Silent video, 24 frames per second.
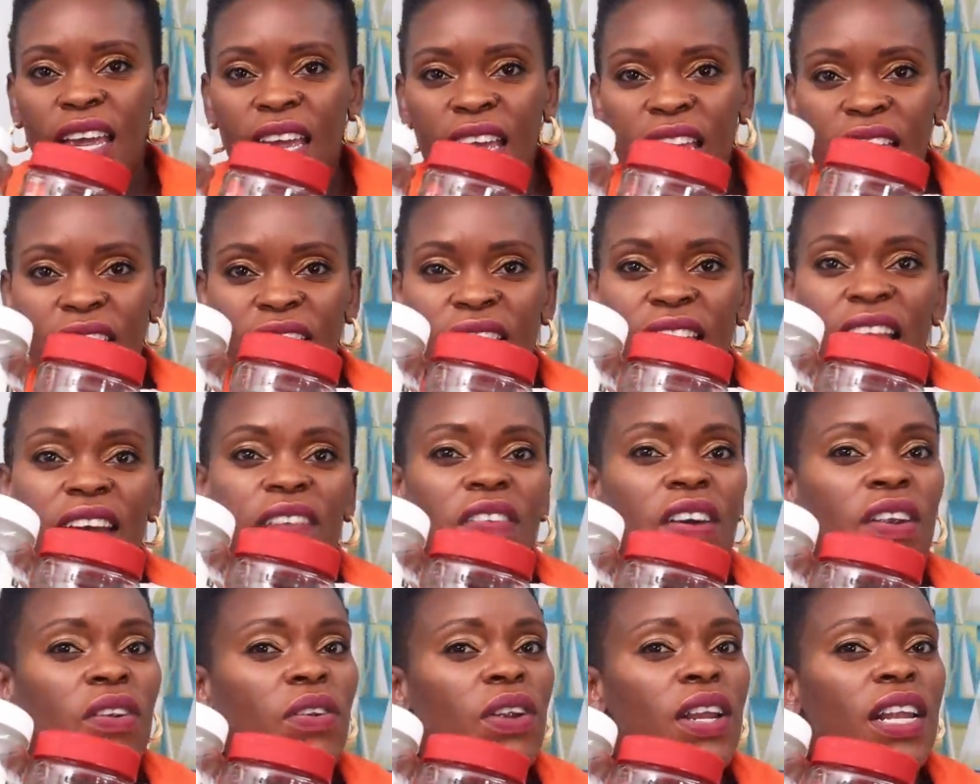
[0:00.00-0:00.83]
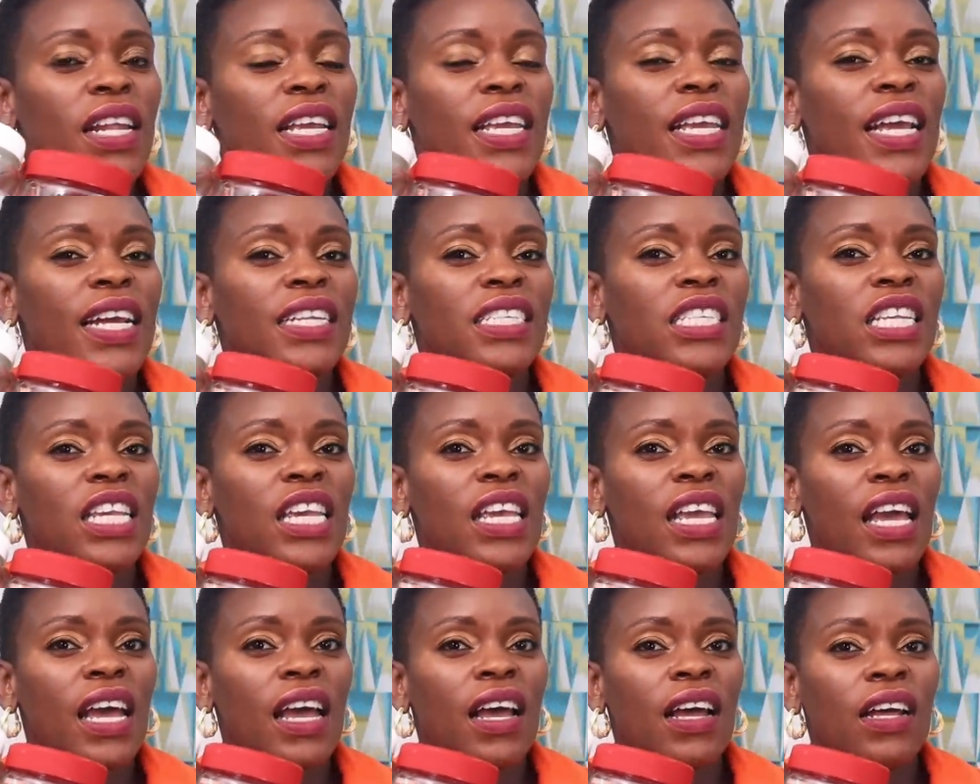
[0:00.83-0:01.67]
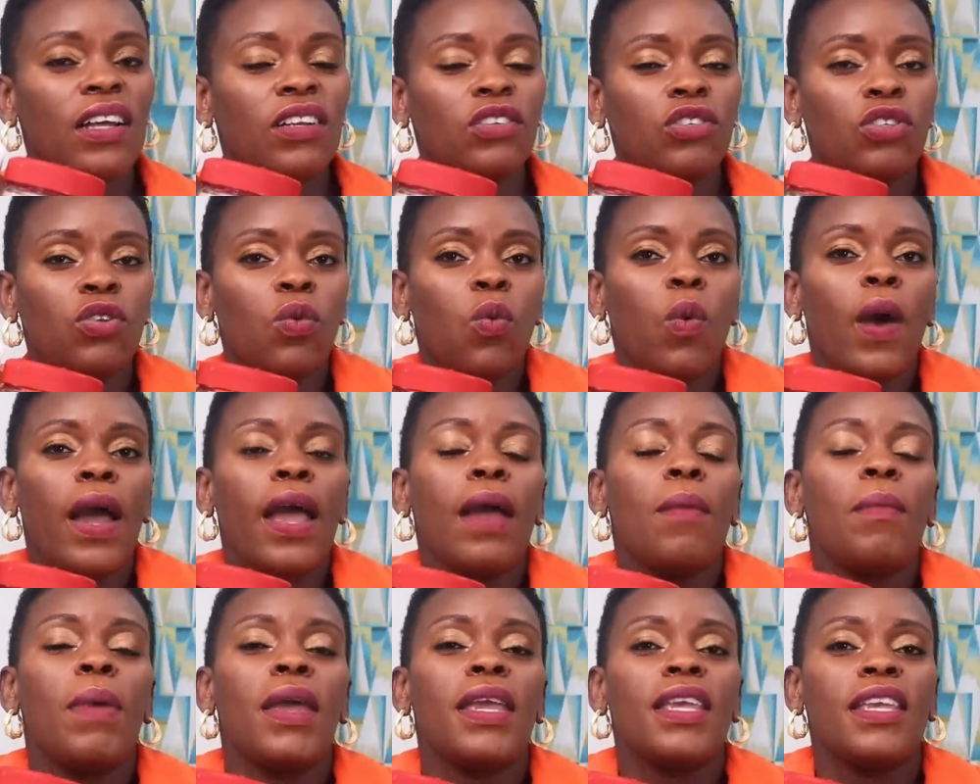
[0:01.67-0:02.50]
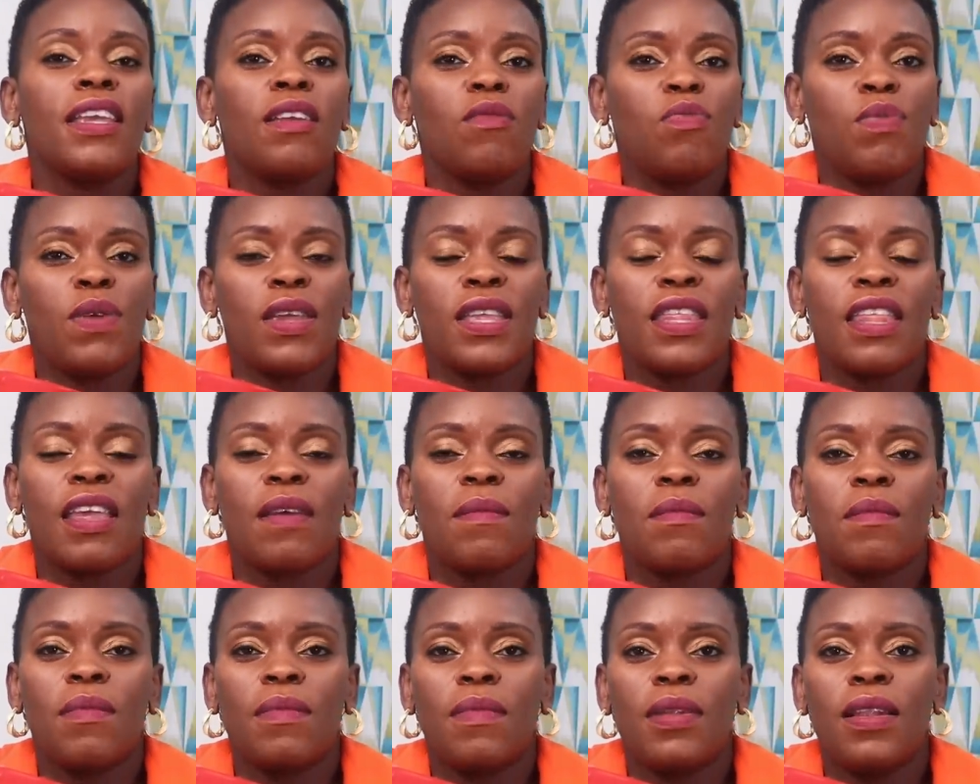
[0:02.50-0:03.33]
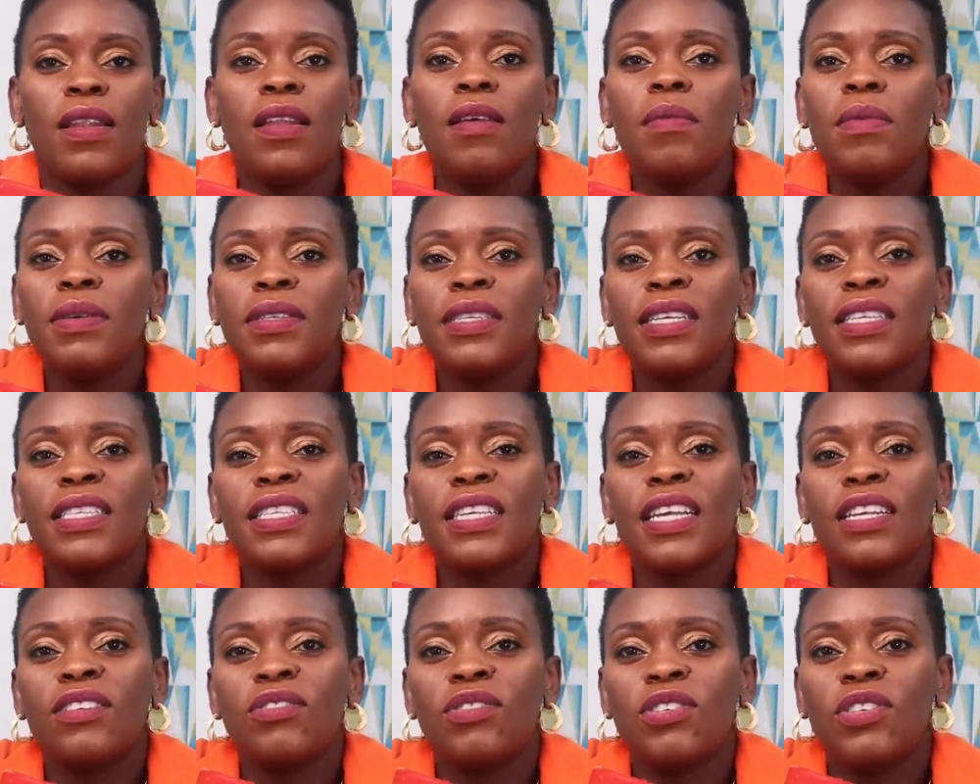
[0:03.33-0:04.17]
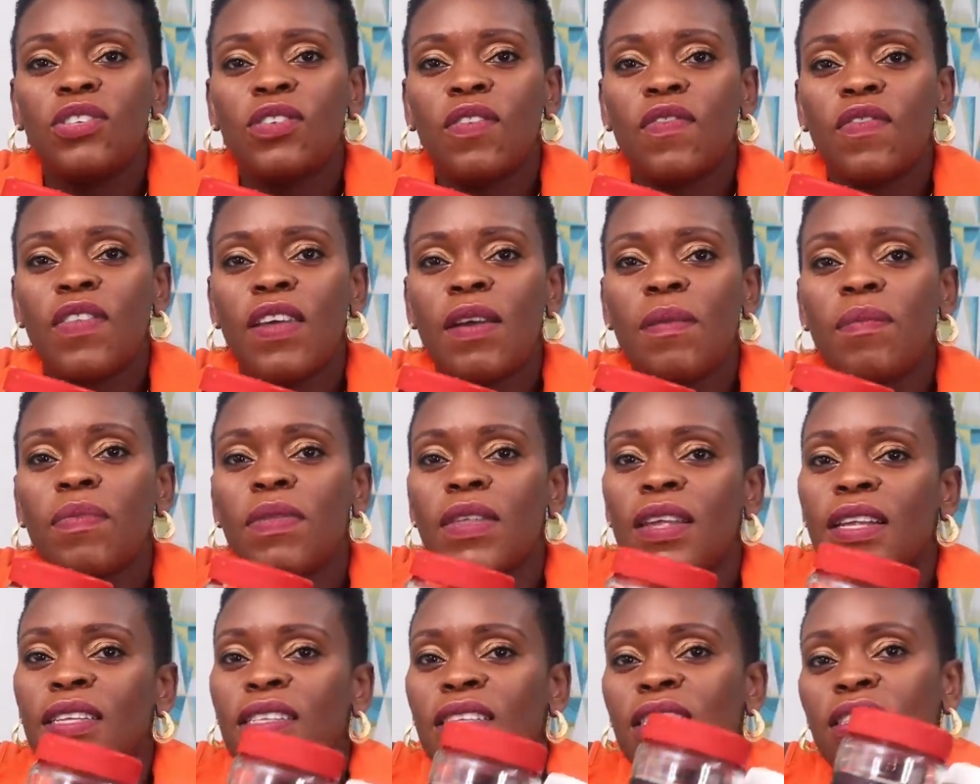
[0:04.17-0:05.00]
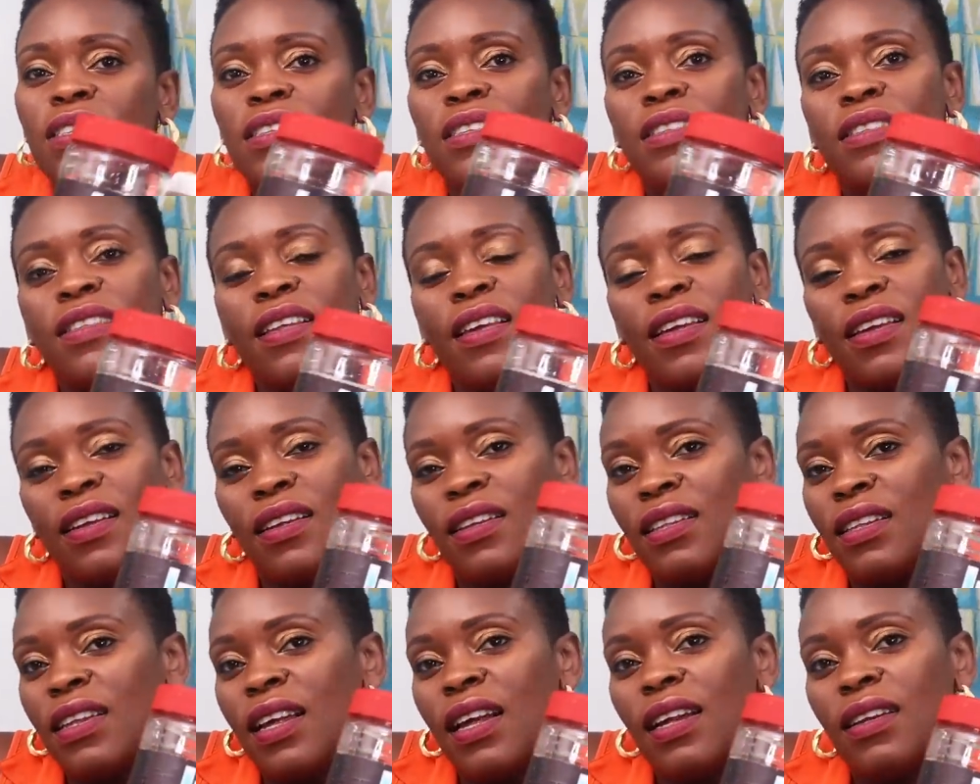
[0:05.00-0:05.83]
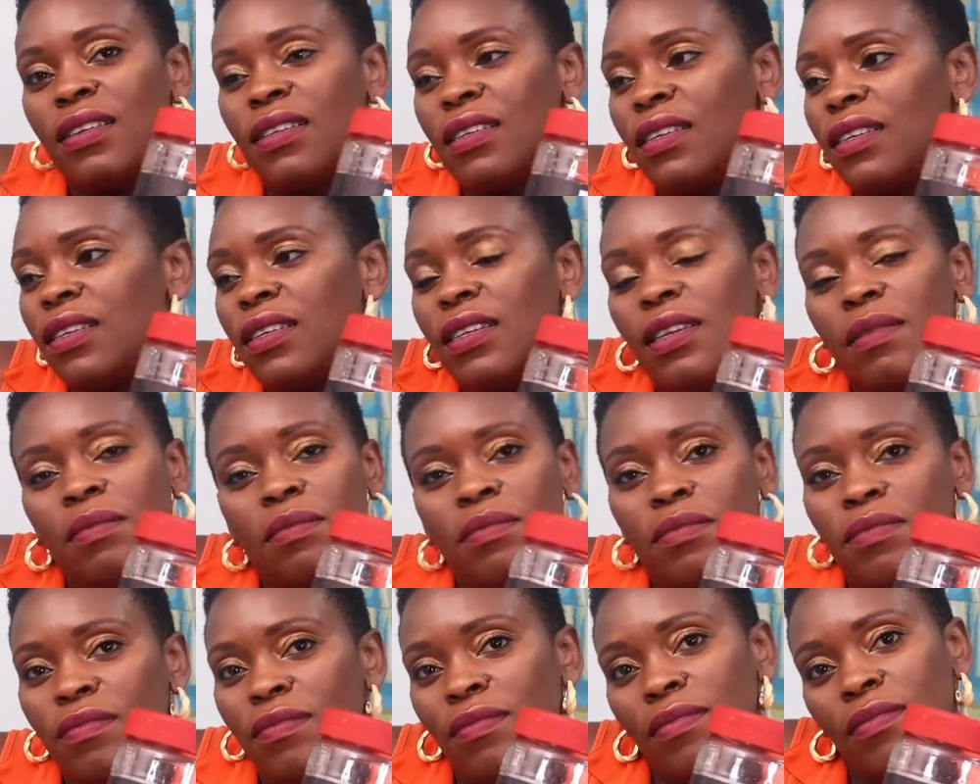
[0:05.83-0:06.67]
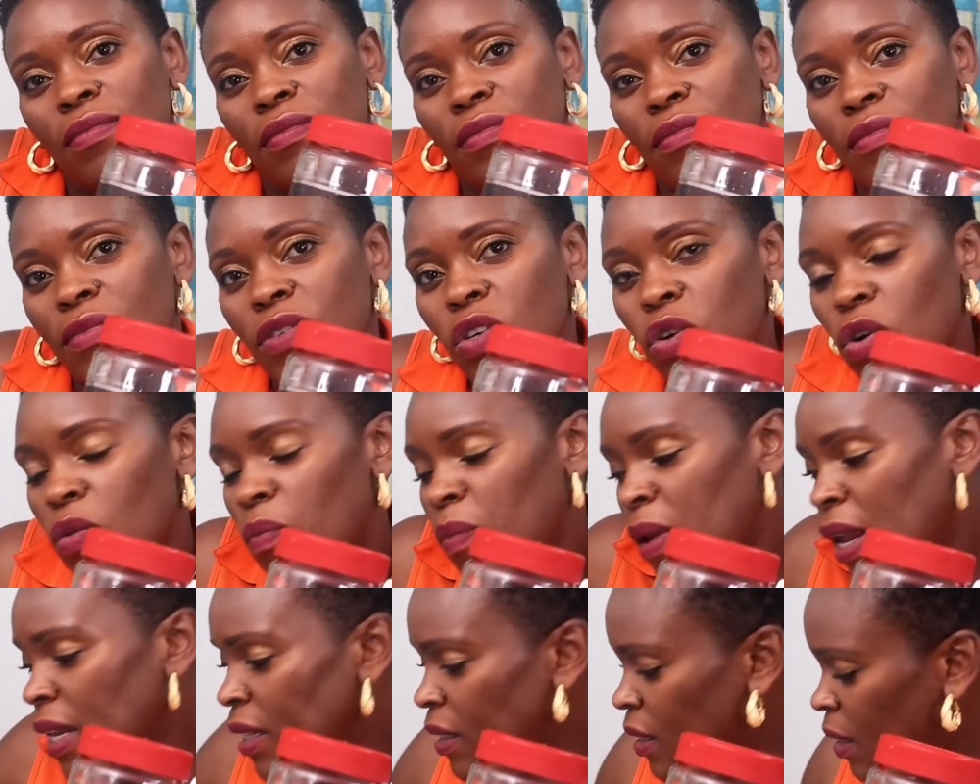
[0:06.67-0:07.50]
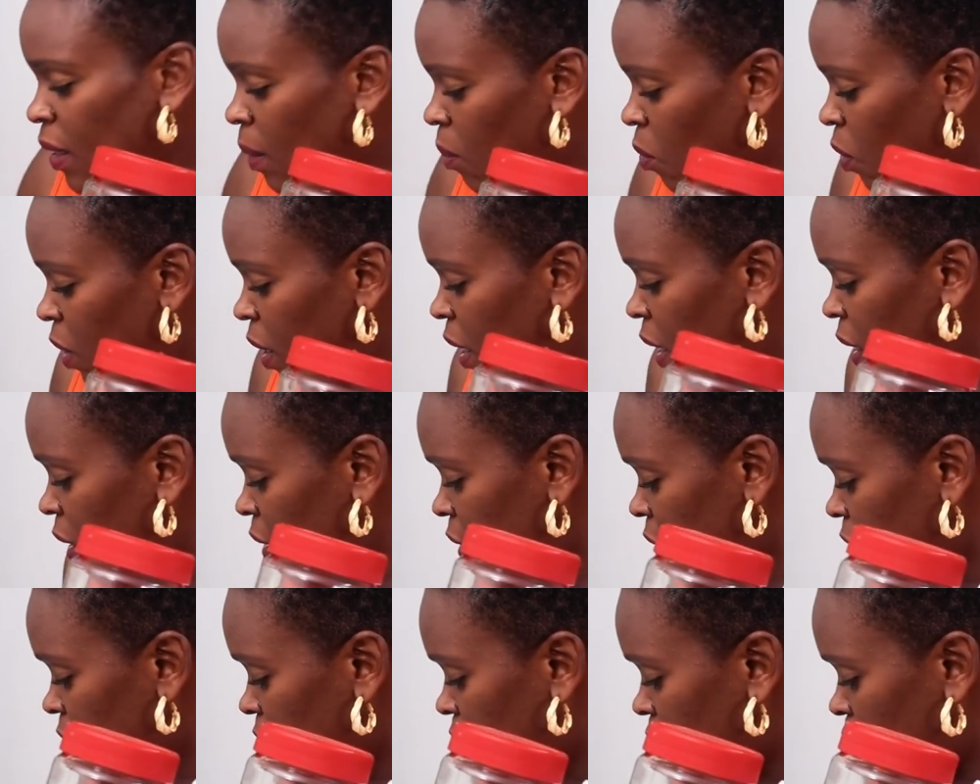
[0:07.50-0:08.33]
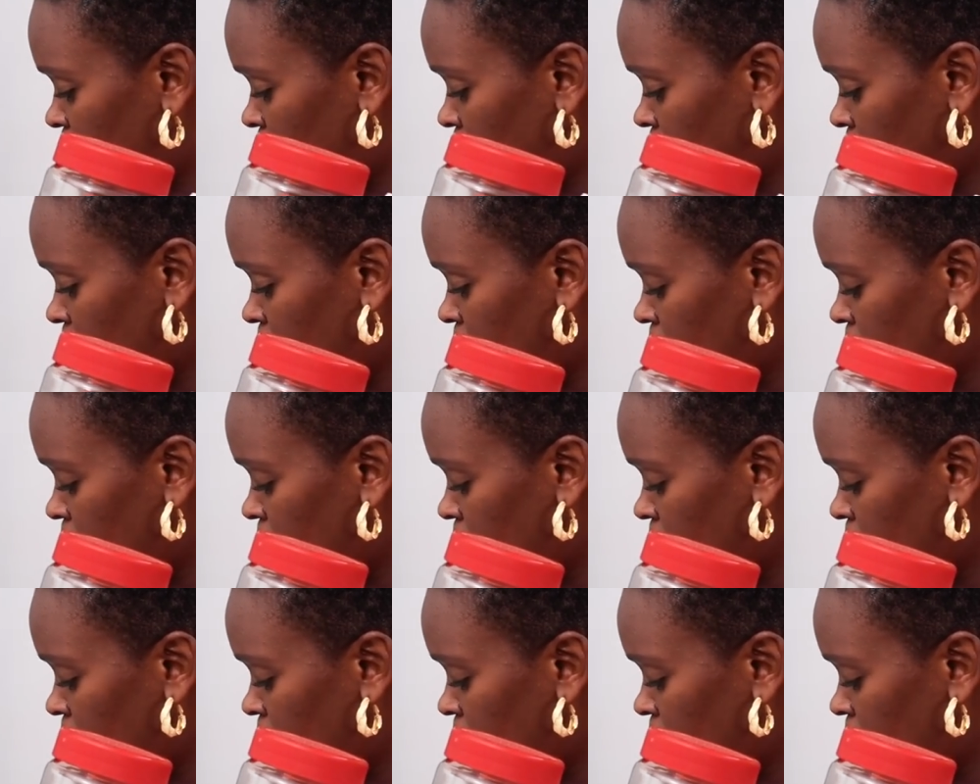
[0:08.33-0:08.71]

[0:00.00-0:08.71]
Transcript: it never really gets here. So why am I keeping them? Let me just get rid of them. They just they they let them mm, go bless someone else, you know.